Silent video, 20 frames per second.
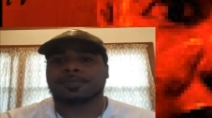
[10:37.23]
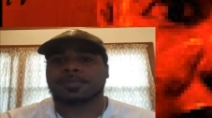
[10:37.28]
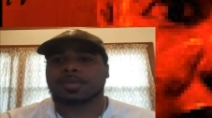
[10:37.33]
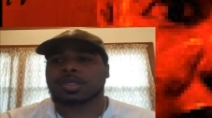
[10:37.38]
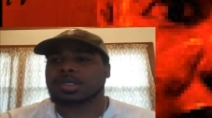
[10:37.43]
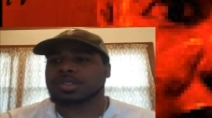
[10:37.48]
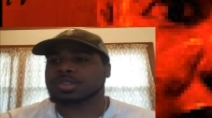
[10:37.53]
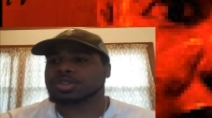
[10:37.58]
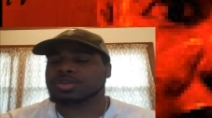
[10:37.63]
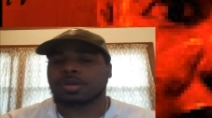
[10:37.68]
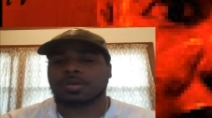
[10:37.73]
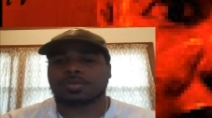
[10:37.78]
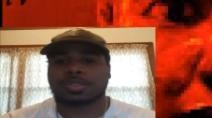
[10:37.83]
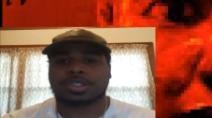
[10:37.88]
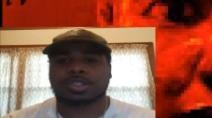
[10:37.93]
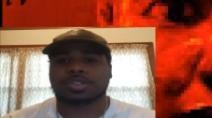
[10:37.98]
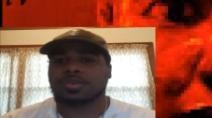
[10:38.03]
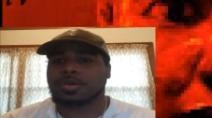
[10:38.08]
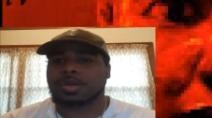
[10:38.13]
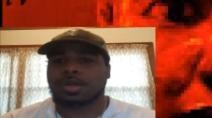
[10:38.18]
control
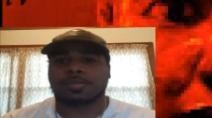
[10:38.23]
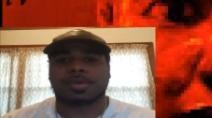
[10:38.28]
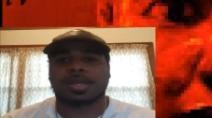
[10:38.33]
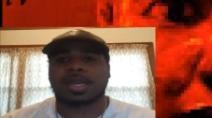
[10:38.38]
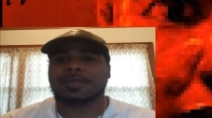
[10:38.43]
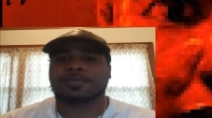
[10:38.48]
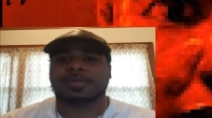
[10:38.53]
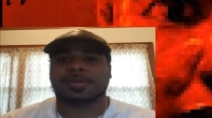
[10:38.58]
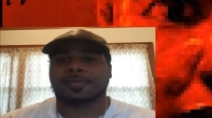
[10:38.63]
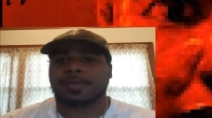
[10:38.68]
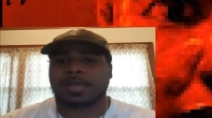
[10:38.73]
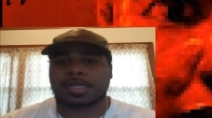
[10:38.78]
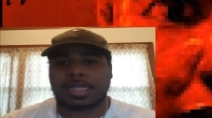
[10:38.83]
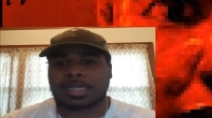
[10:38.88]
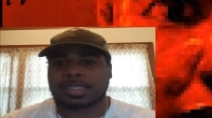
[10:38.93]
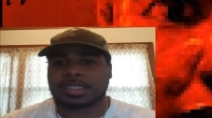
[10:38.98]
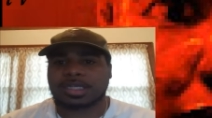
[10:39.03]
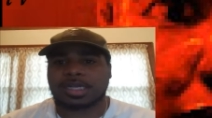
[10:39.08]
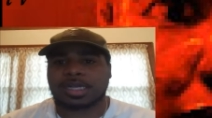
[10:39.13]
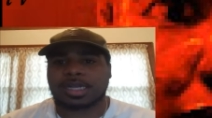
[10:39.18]
disorder, whatever the fuck that
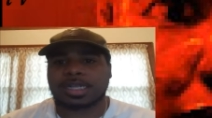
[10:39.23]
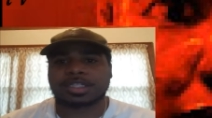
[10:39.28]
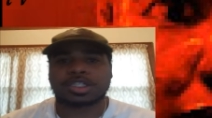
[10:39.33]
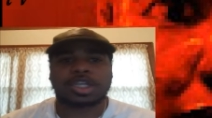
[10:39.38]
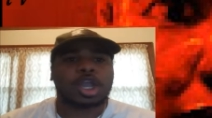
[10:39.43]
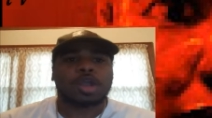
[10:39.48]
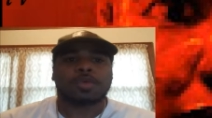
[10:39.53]
shit is,